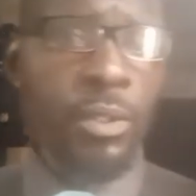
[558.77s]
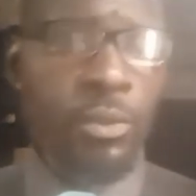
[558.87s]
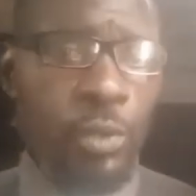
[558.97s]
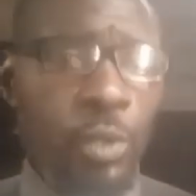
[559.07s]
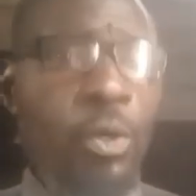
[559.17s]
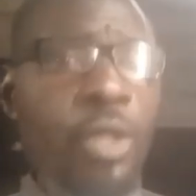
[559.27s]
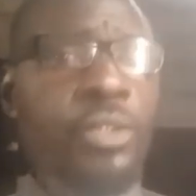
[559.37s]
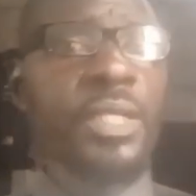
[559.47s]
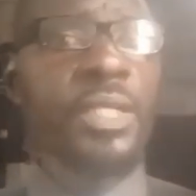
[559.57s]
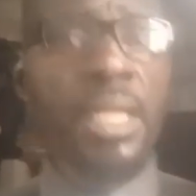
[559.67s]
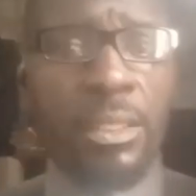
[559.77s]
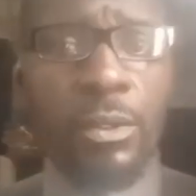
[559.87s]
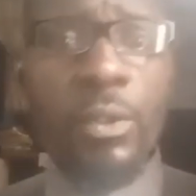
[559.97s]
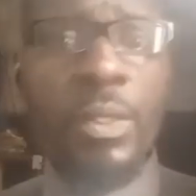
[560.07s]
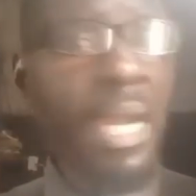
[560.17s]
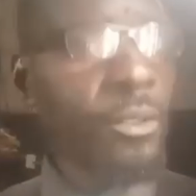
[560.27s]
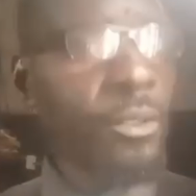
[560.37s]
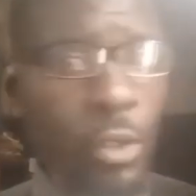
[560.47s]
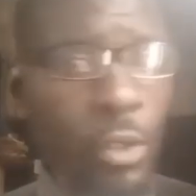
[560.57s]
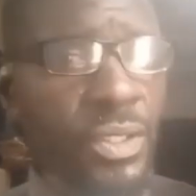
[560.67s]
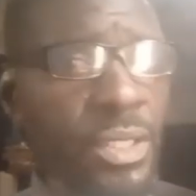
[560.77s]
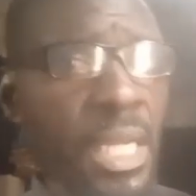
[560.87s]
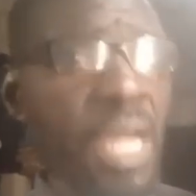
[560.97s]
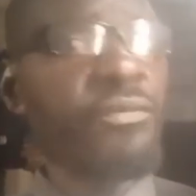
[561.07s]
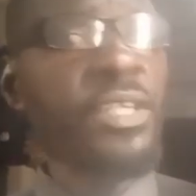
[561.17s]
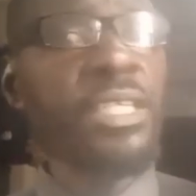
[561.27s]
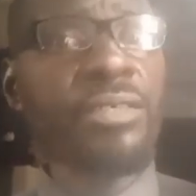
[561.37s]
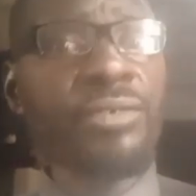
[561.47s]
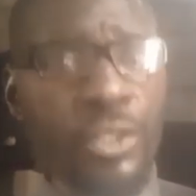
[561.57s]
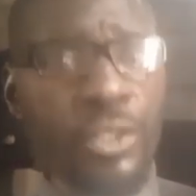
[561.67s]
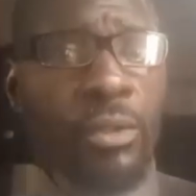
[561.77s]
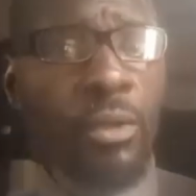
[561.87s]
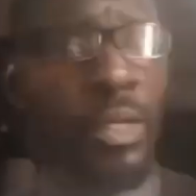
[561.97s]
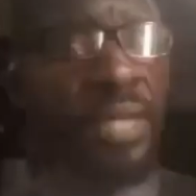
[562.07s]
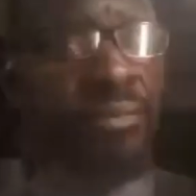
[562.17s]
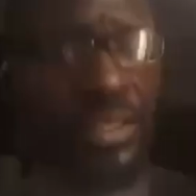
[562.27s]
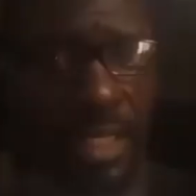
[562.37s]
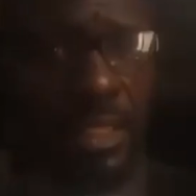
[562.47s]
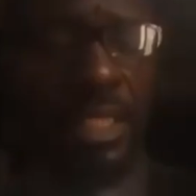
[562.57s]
We want a link road across every region or every state in